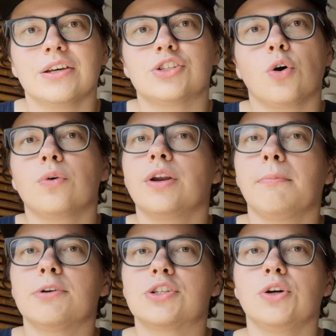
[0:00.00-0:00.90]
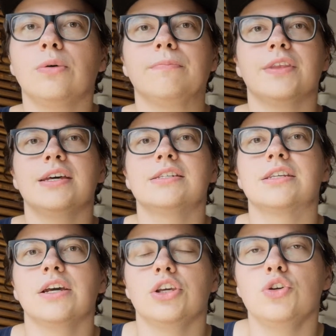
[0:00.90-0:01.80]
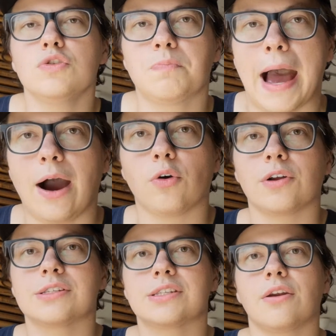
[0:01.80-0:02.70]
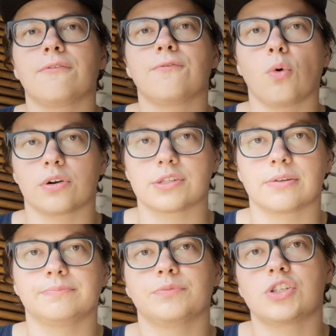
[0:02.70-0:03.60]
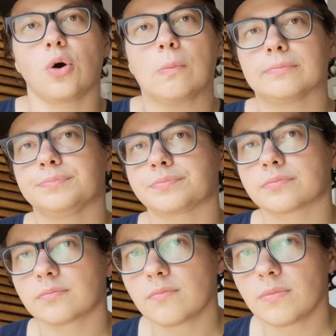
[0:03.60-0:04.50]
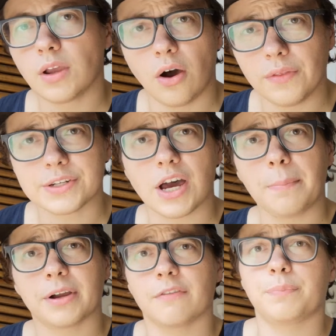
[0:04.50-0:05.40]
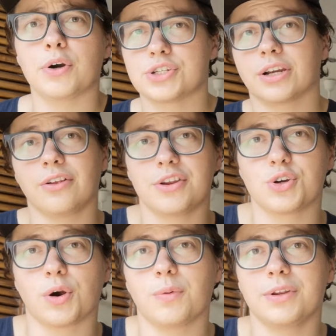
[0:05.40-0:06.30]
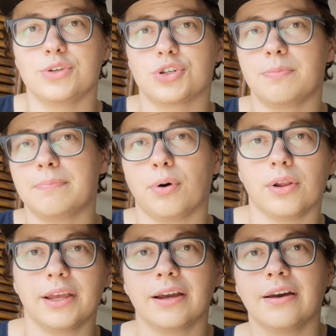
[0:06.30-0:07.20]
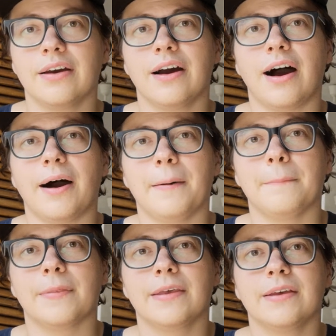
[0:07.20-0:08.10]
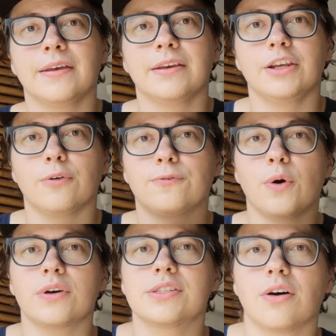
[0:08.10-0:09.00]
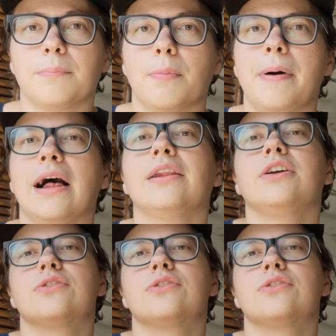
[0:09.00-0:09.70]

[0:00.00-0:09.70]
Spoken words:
So number two is use power instead of force. So on the topic of pushing on the door when you should be pulling, focus on propelling